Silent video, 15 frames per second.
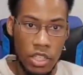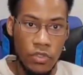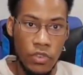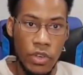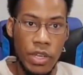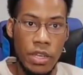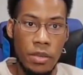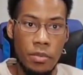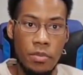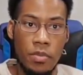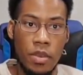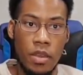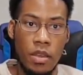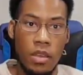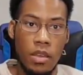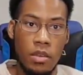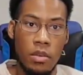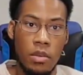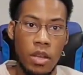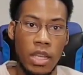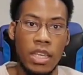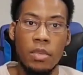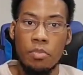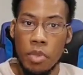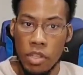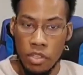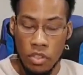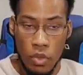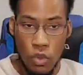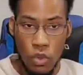Just for him keeping
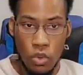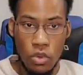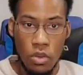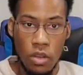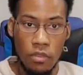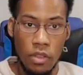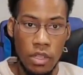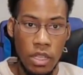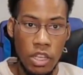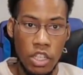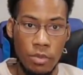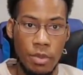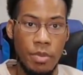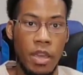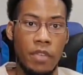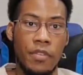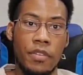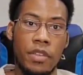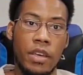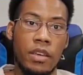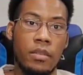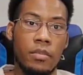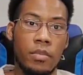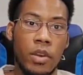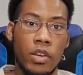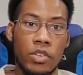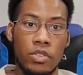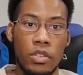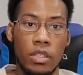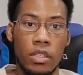his cool. I really think he should be paid for that
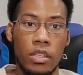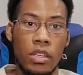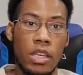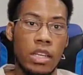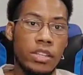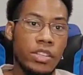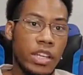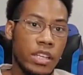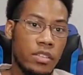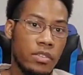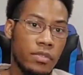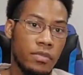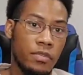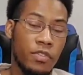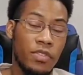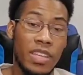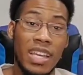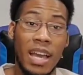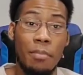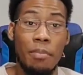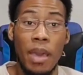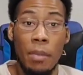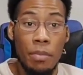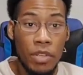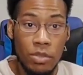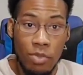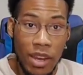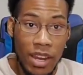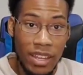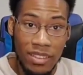personally. Just, he got pepper
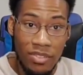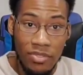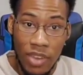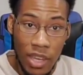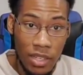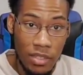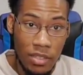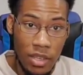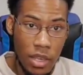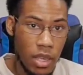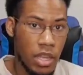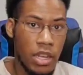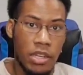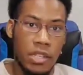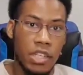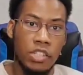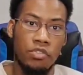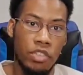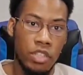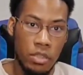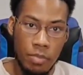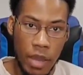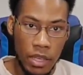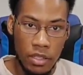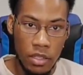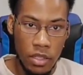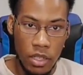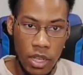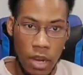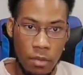sprayed in the face,
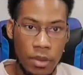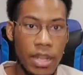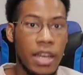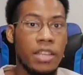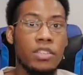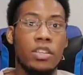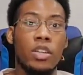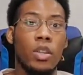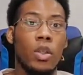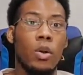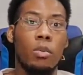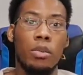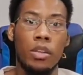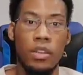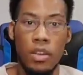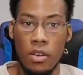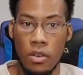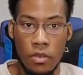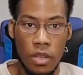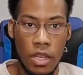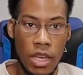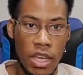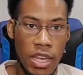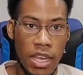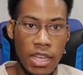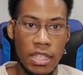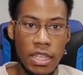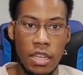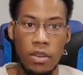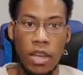disrespected on camera. Now he's globally known
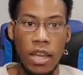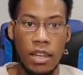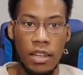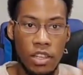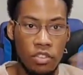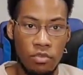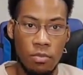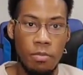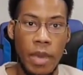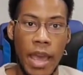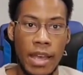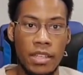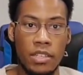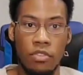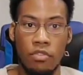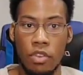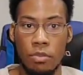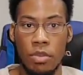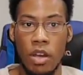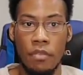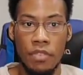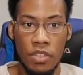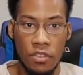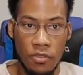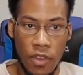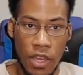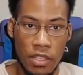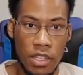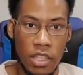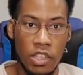as the guy who got his mask ripped off his
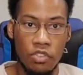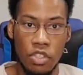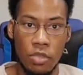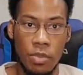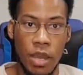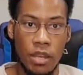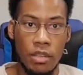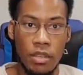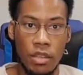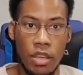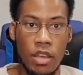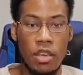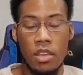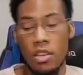face and disrespected.